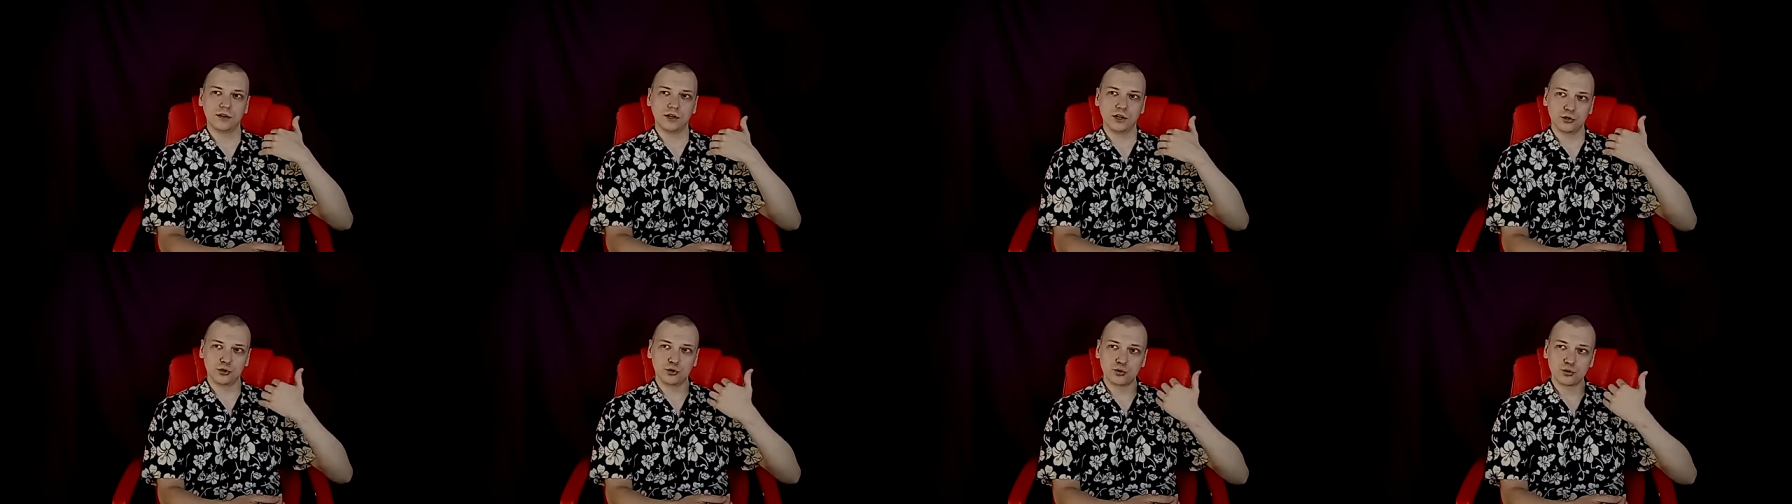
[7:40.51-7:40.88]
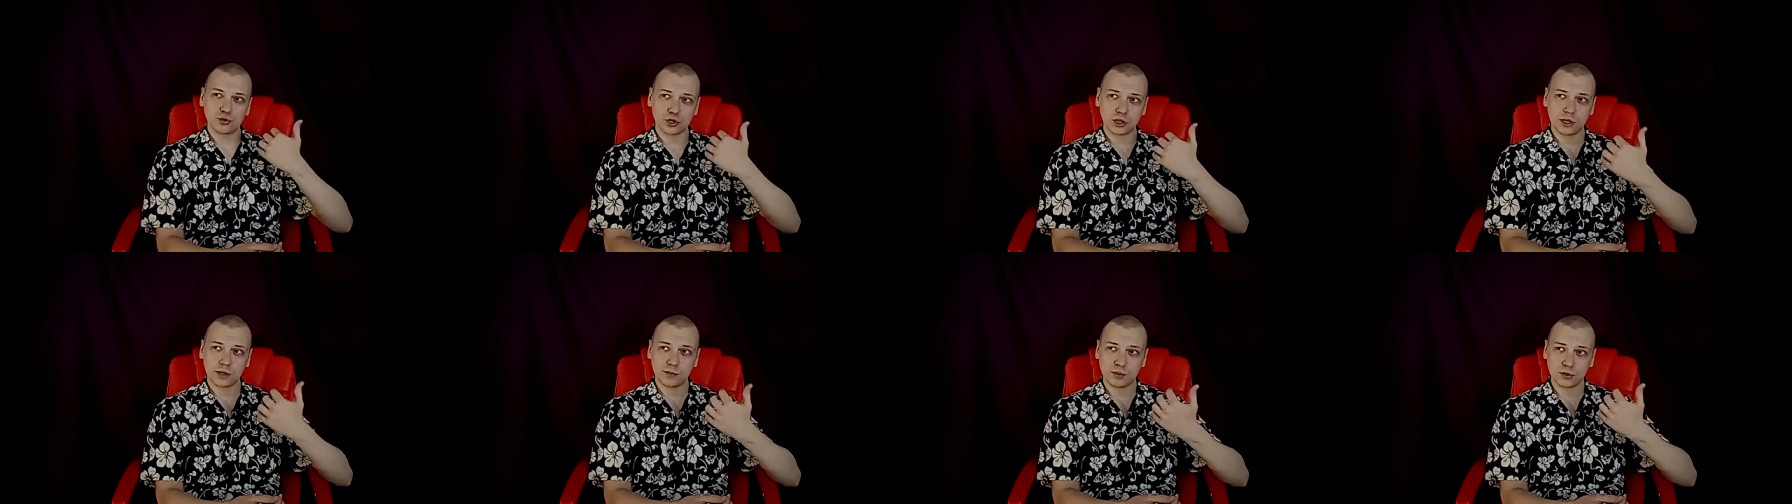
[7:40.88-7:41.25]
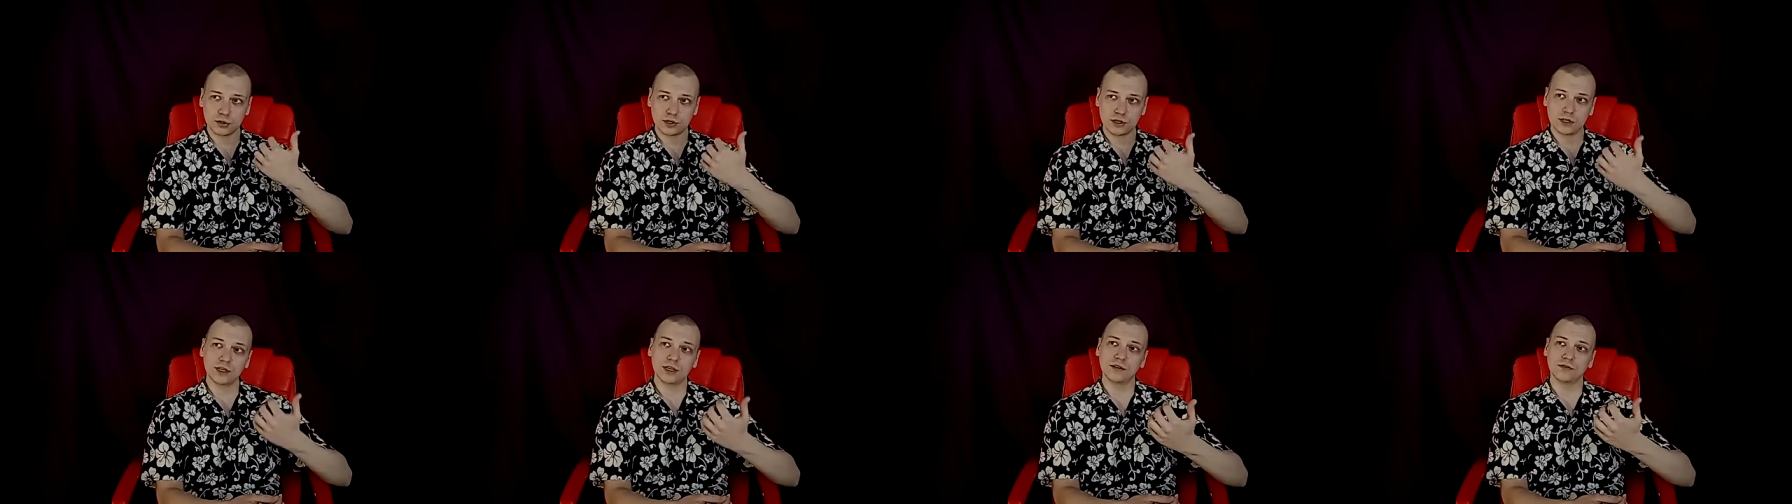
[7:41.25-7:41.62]
they're usually
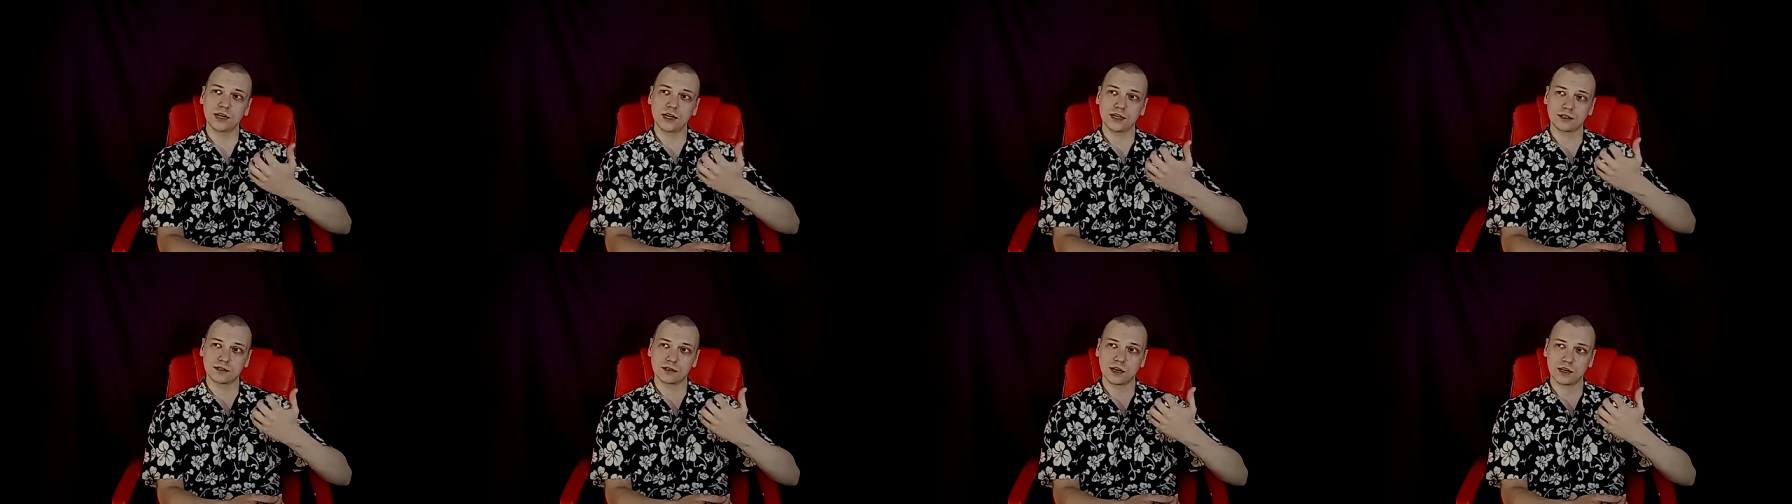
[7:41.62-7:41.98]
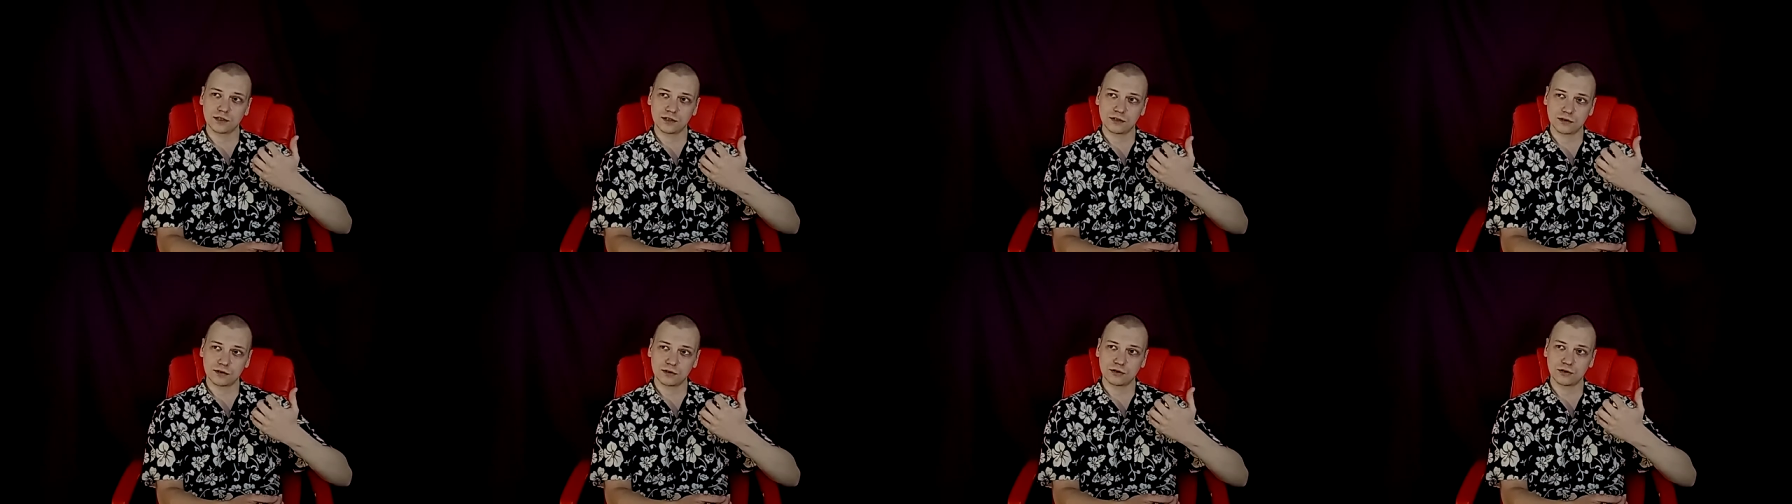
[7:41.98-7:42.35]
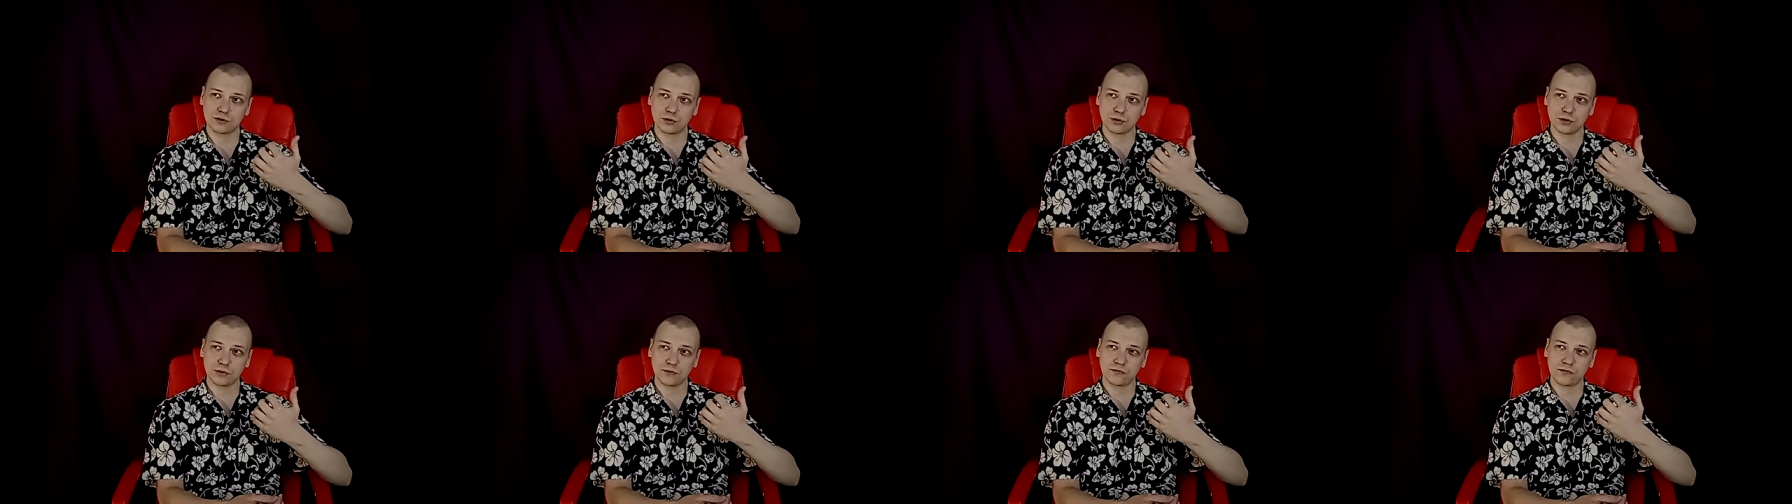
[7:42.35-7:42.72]
perceived as, as
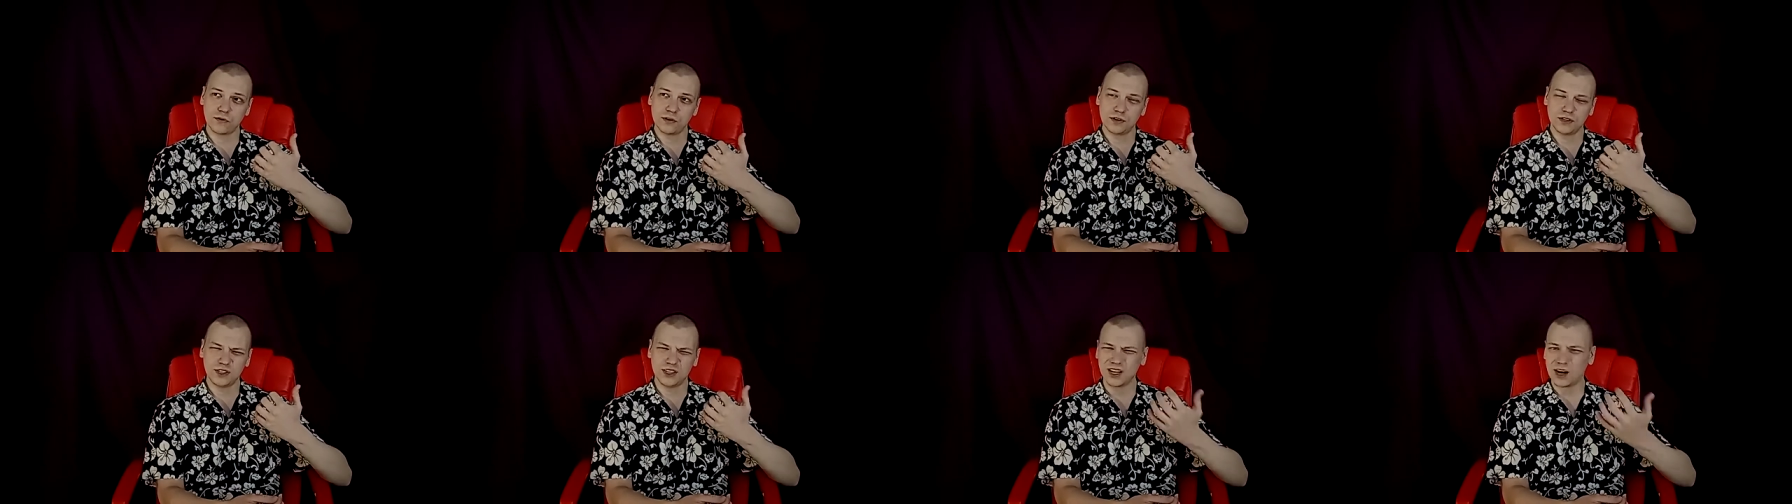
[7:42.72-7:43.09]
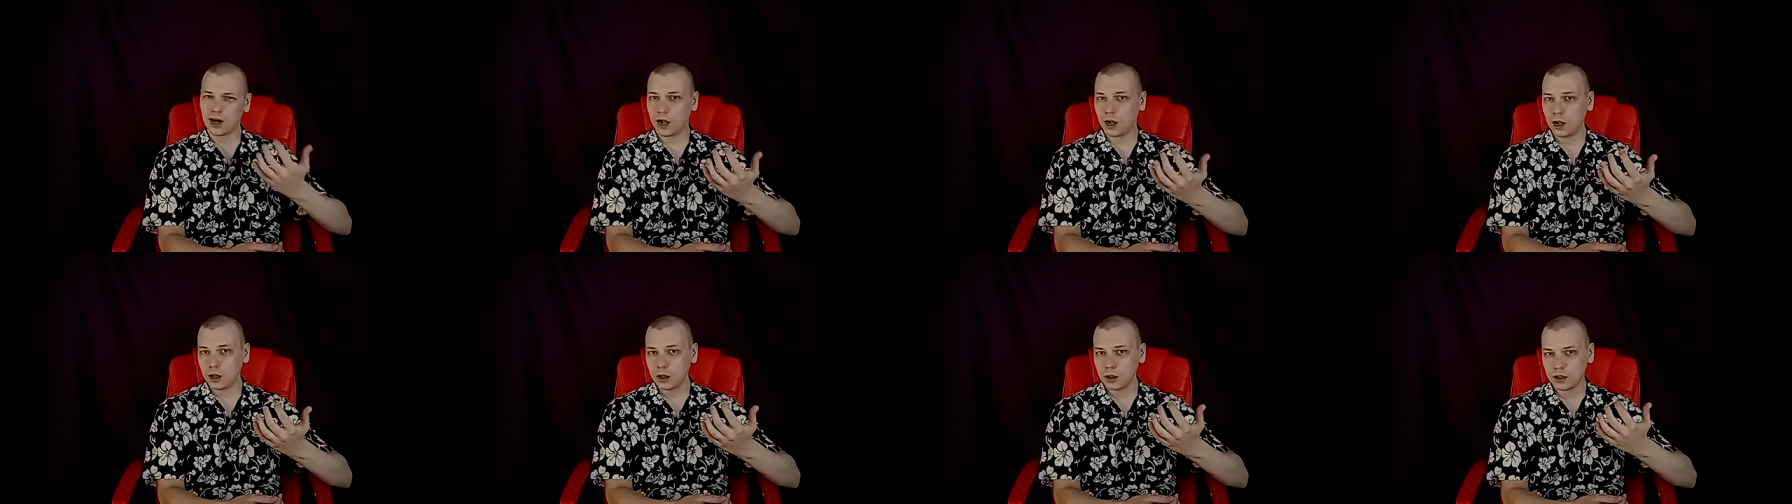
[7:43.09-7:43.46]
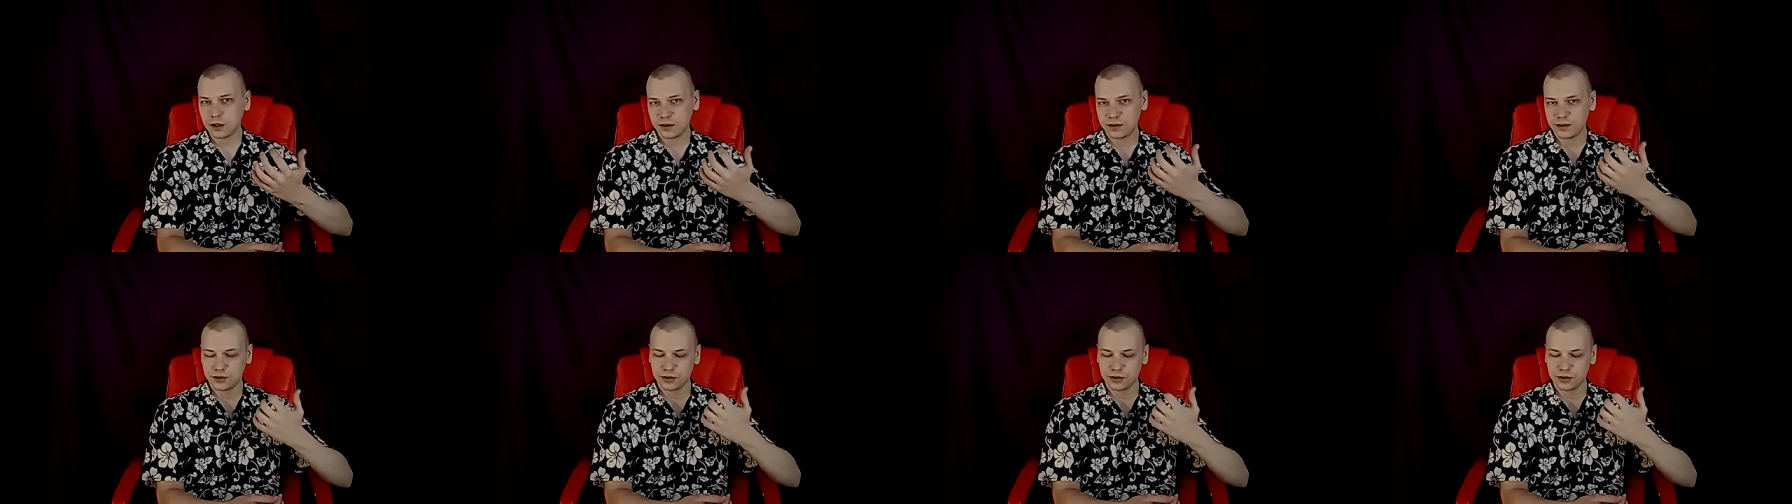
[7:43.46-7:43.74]
sort of dull,